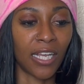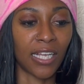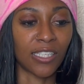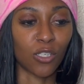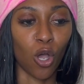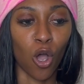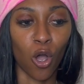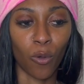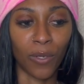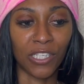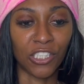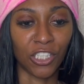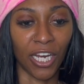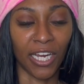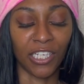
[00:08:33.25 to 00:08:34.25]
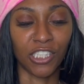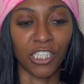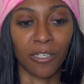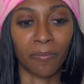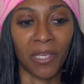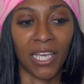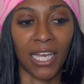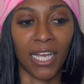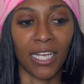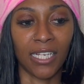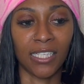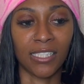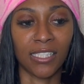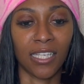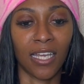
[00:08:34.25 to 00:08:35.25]
is always changing,
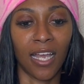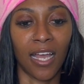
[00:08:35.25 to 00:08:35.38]
because